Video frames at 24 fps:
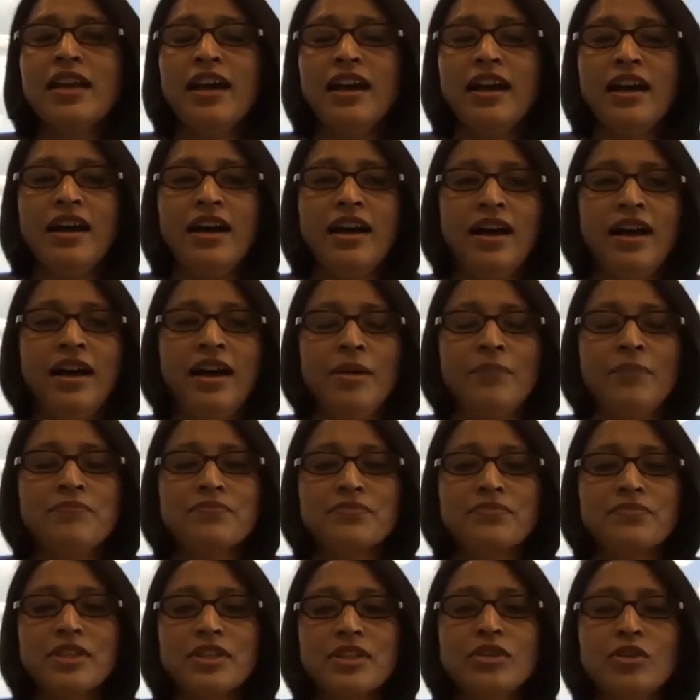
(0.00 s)
um,
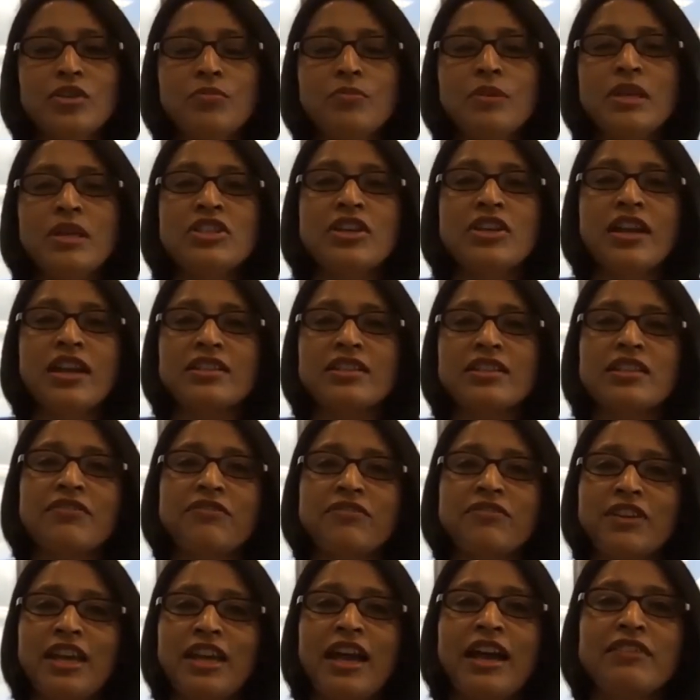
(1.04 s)
you know, beachheads, if
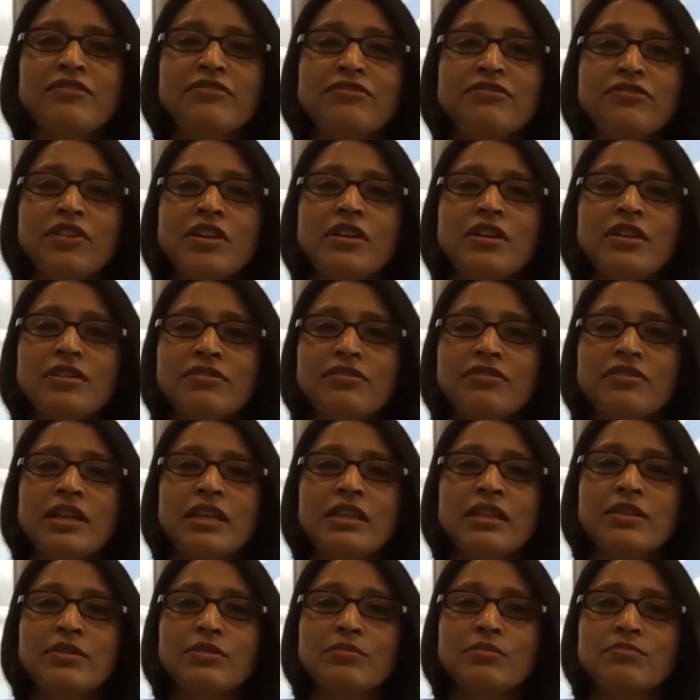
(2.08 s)
we had front,
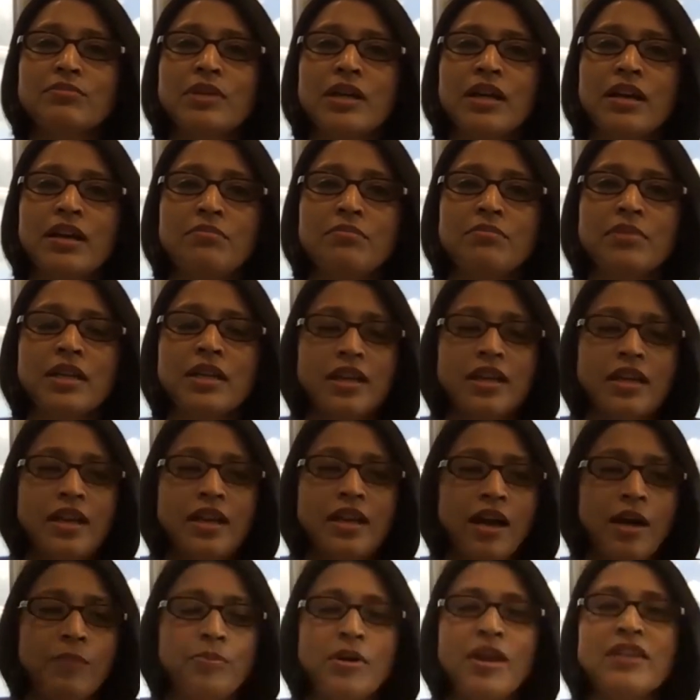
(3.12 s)
you know, uh,
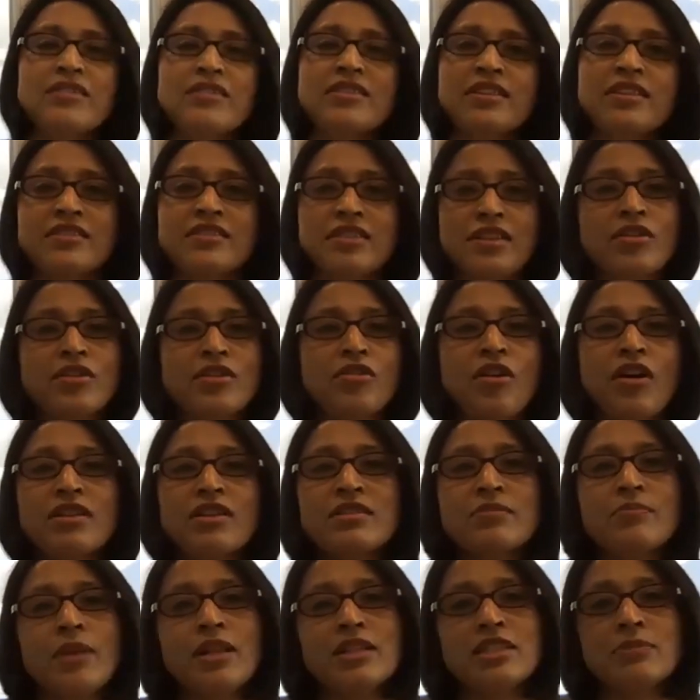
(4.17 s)
a presence
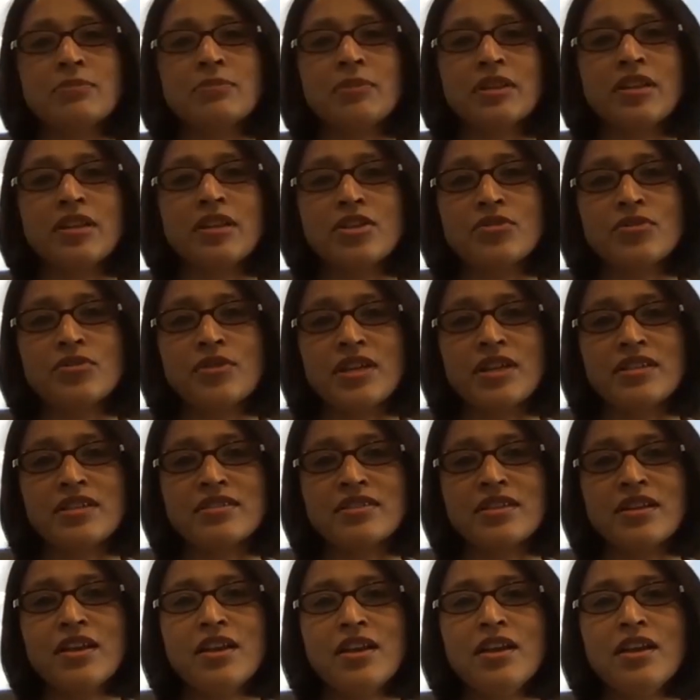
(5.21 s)
across multiple countries.